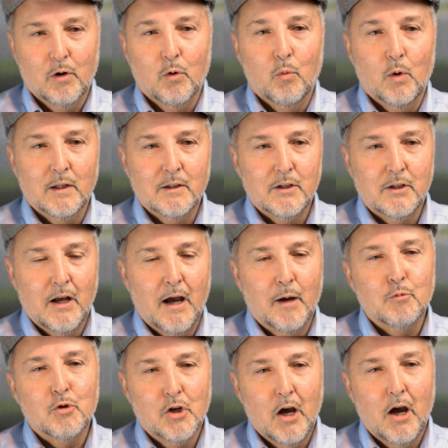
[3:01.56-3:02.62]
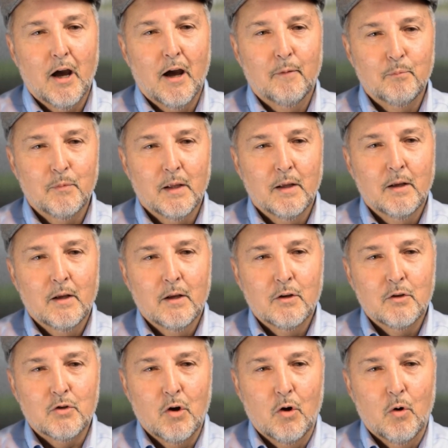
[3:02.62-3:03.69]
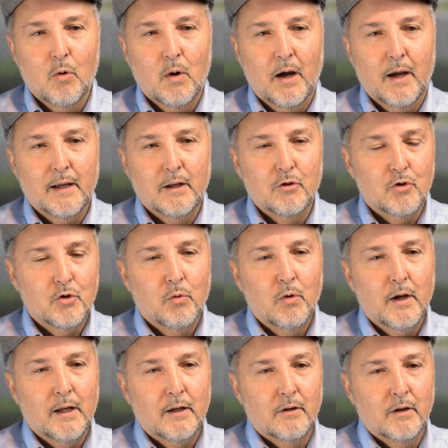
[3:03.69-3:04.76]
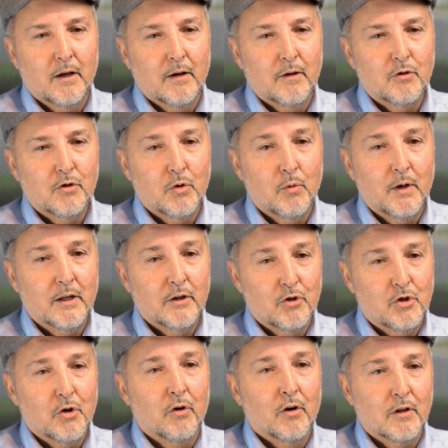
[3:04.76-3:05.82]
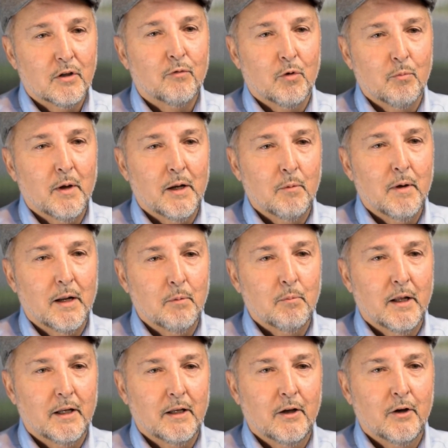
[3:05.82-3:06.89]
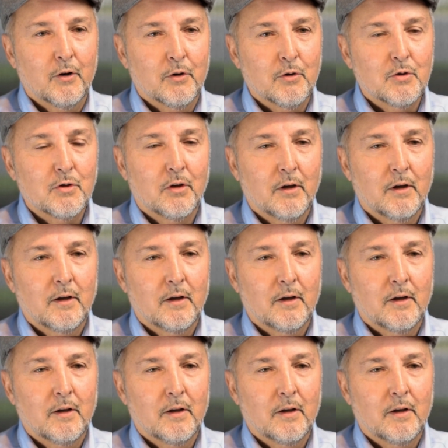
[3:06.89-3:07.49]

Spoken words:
a one-stop shop. So I enjoyed doing insurance for many, many, many years.